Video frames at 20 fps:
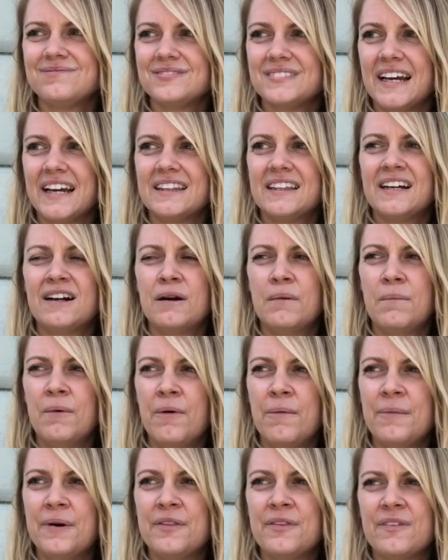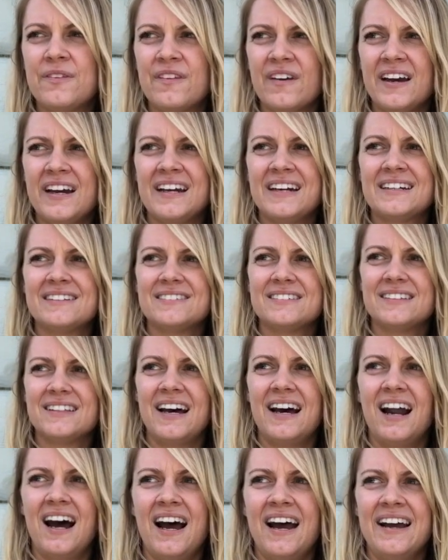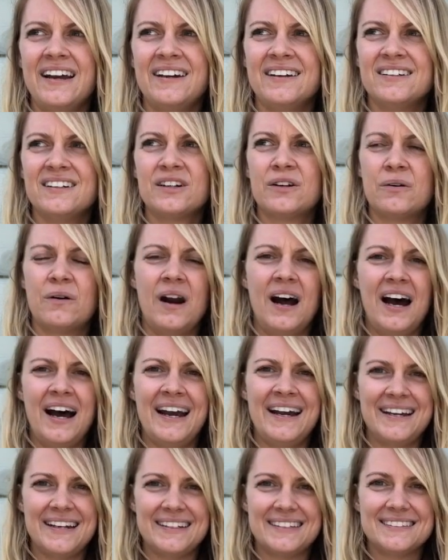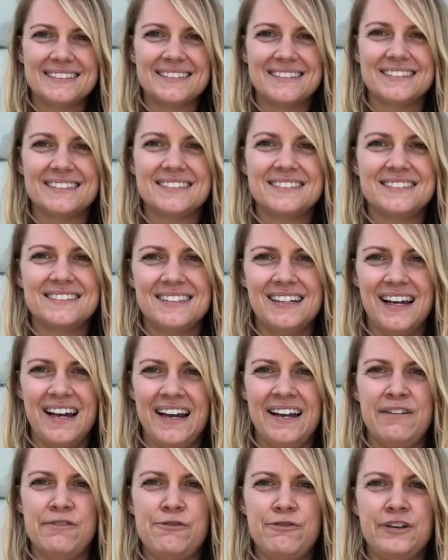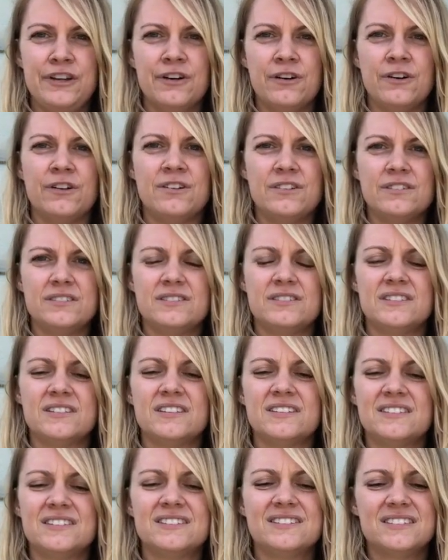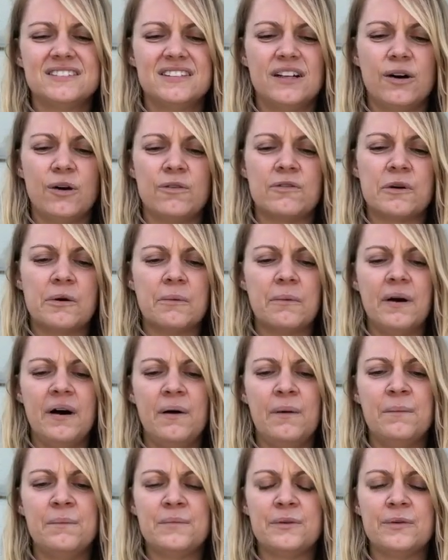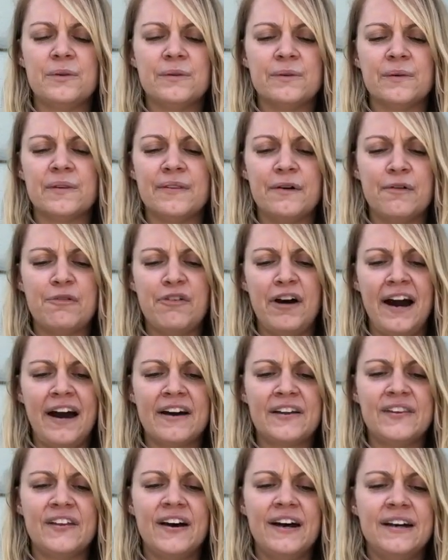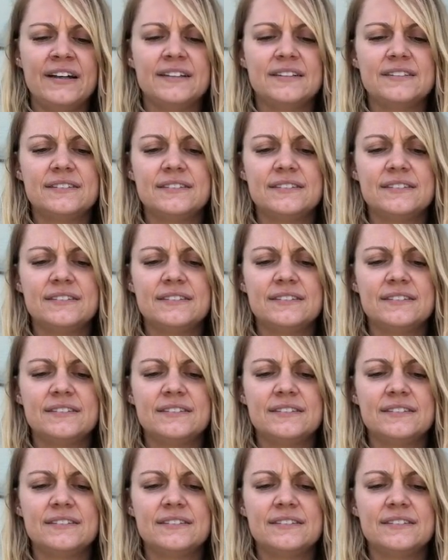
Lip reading: like there are moments like that I cry and feel overwhelmed with the fact that